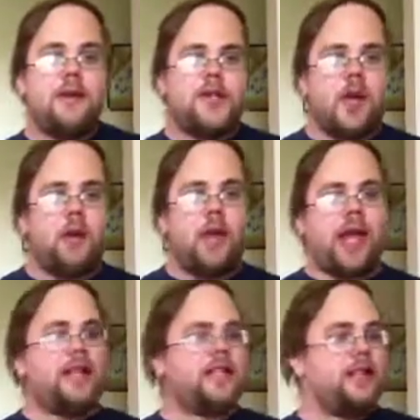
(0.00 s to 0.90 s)
Joe
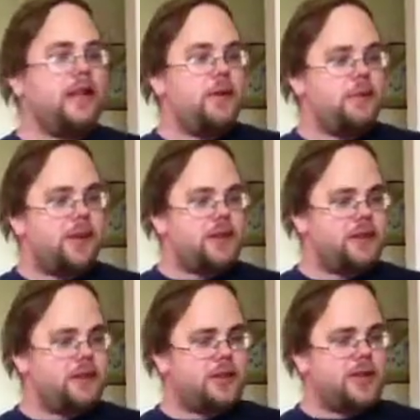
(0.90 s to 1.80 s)
Lance
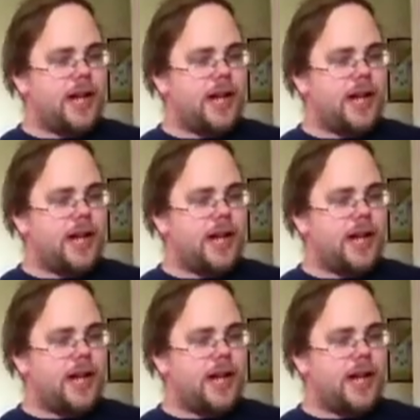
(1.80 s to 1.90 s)
misses you.